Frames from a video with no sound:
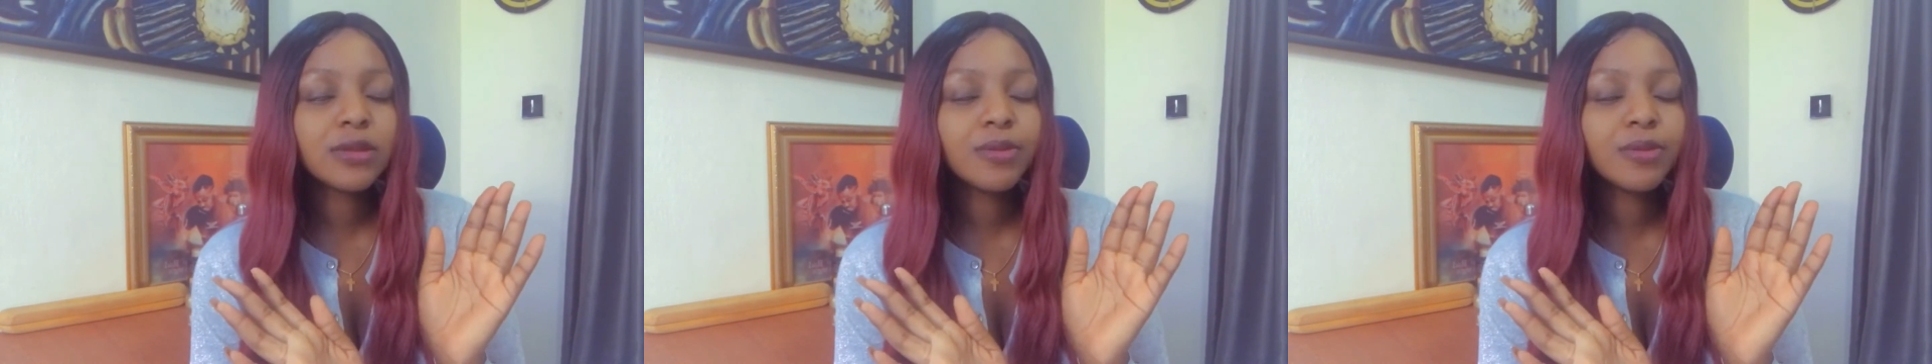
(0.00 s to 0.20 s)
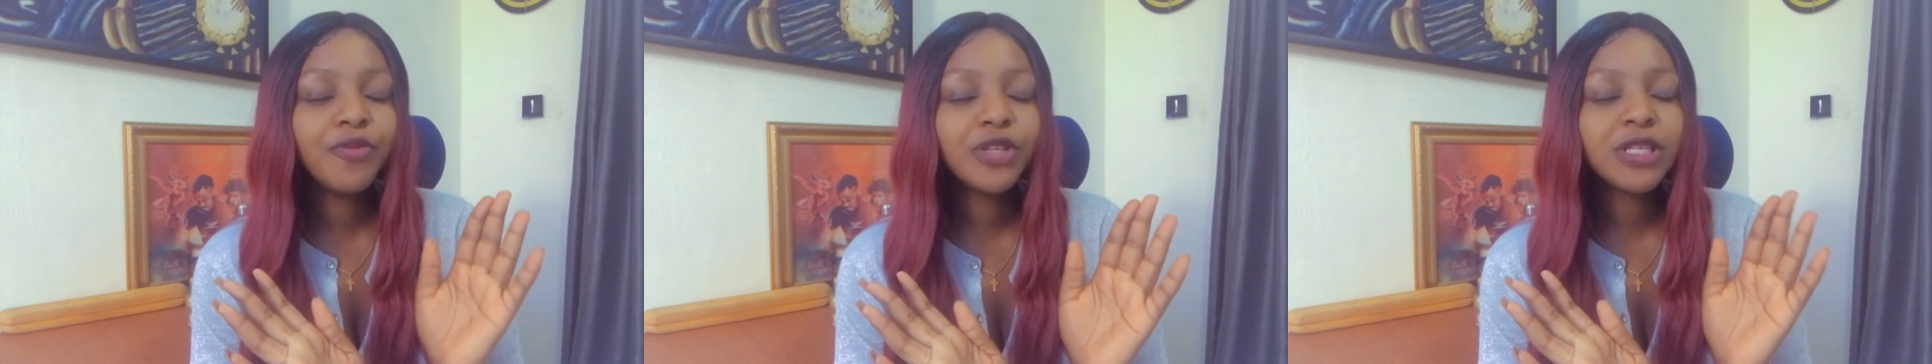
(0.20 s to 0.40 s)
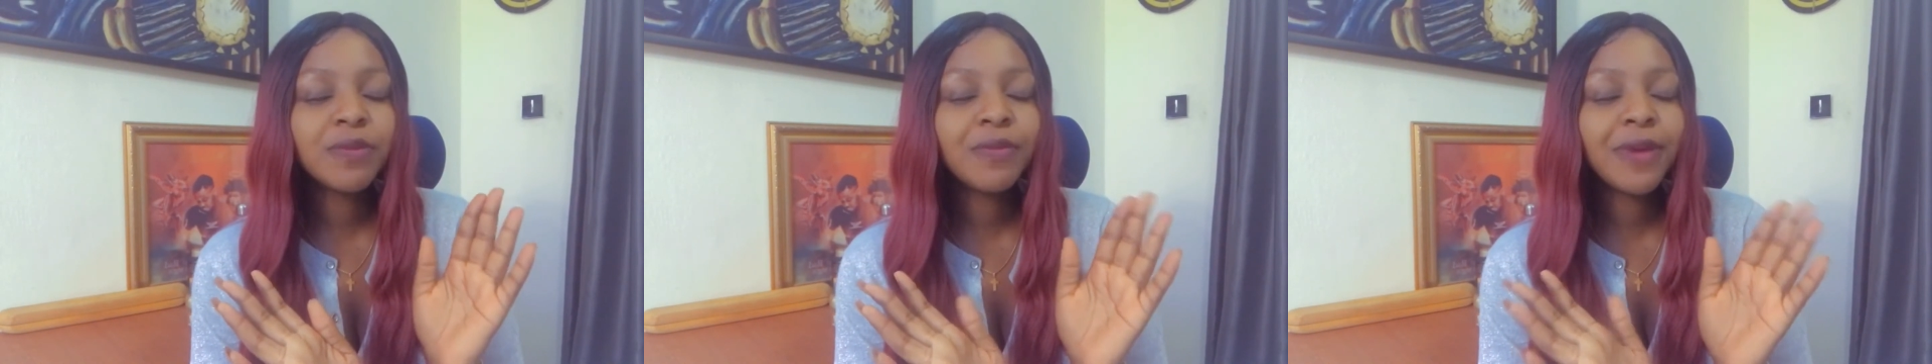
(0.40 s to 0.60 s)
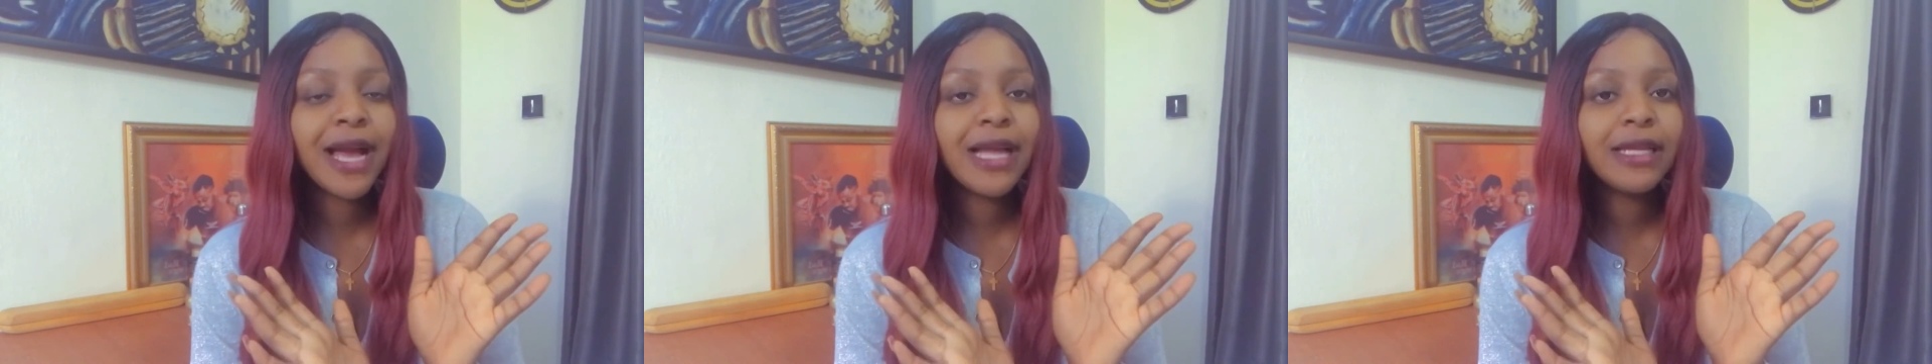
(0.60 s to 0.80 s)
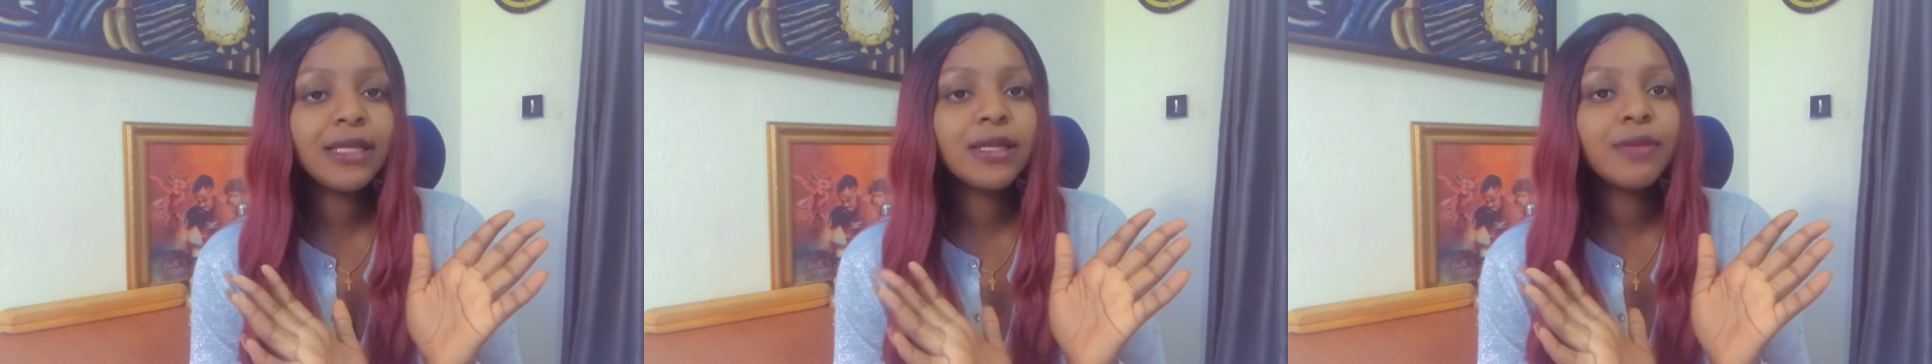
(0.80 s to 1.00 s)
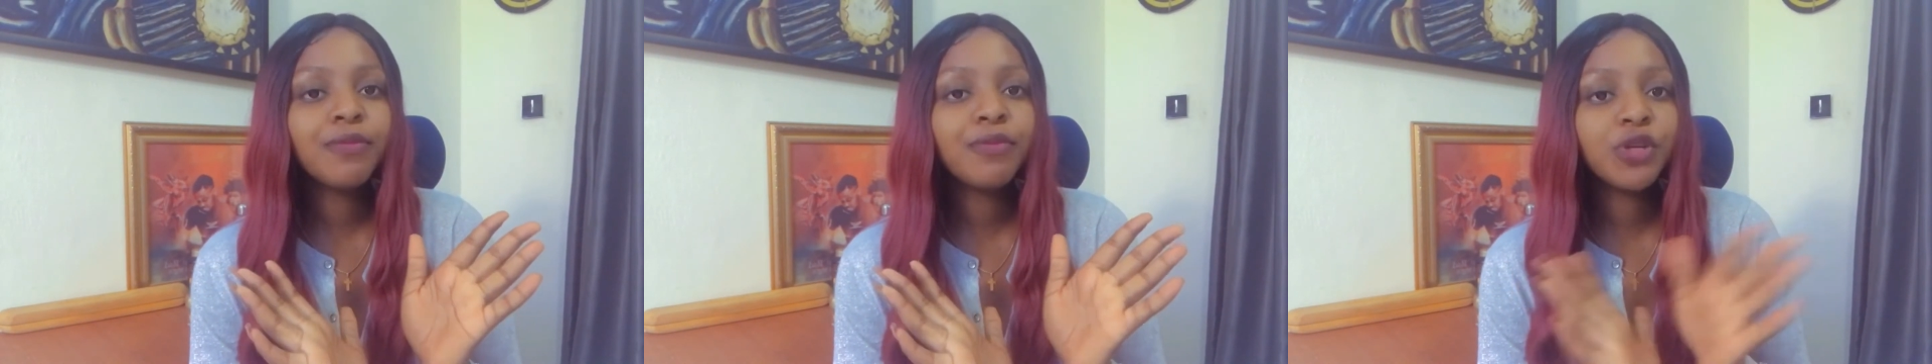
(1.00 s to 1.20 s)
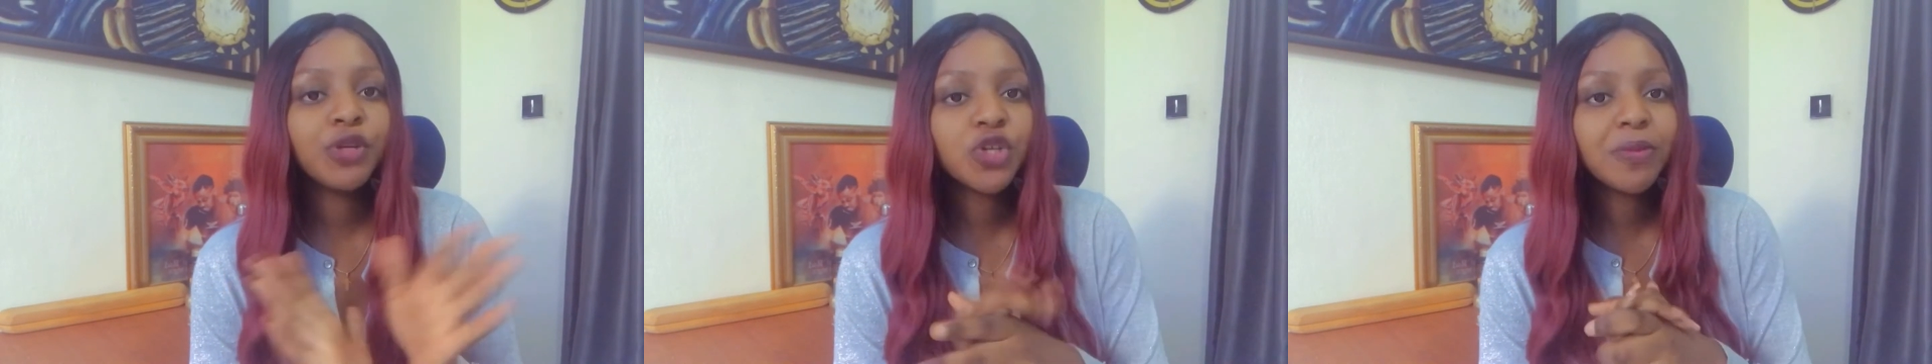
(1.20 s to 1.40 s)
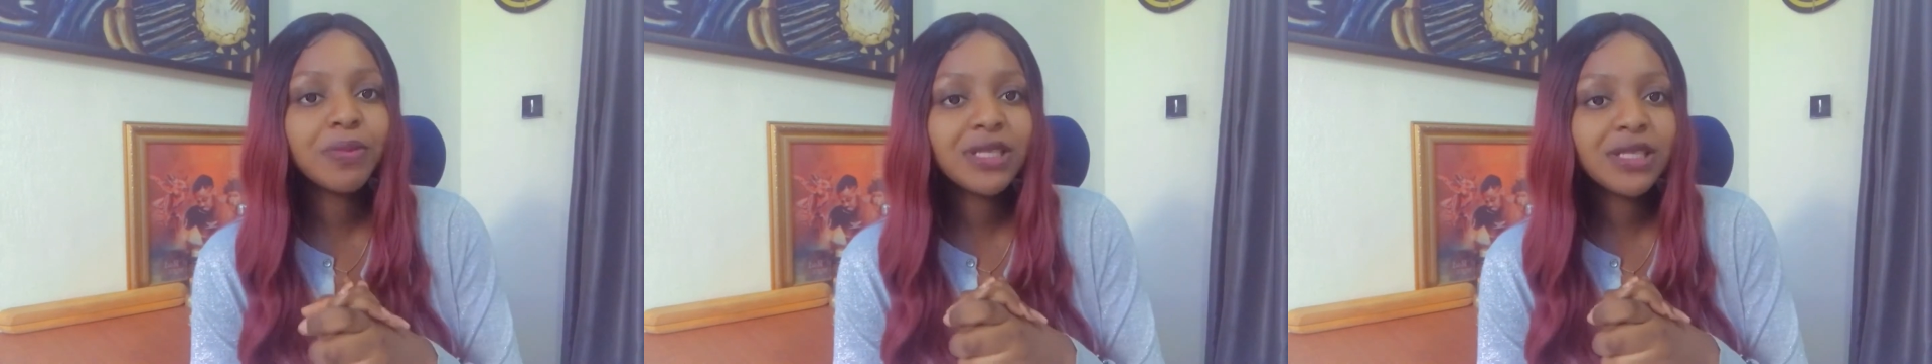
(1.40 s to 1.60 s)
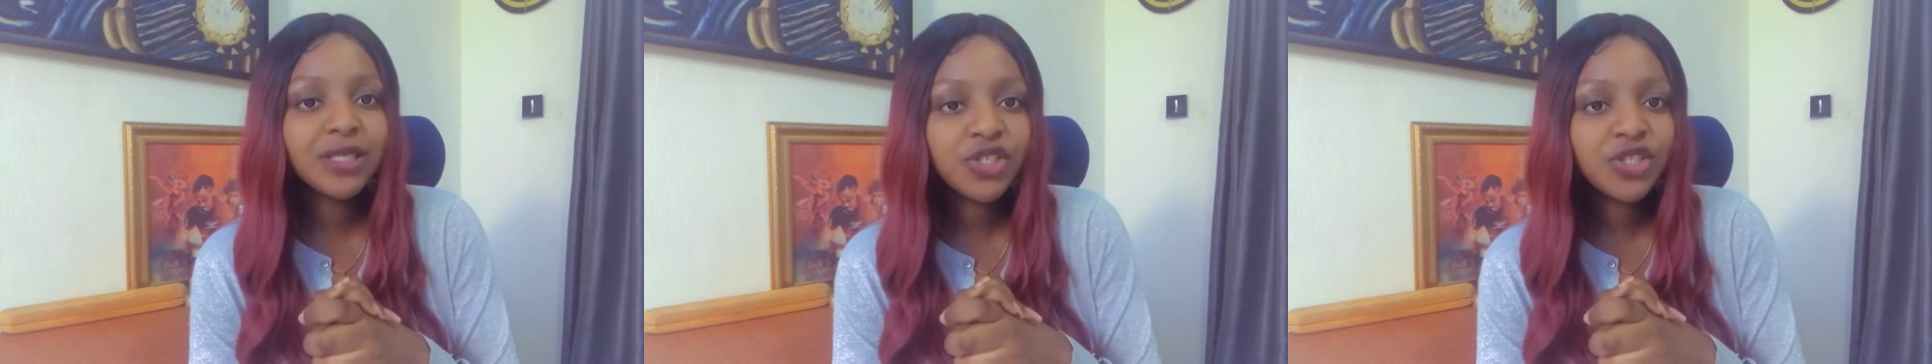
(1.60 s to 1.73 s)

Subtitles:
written by Bishop T.D.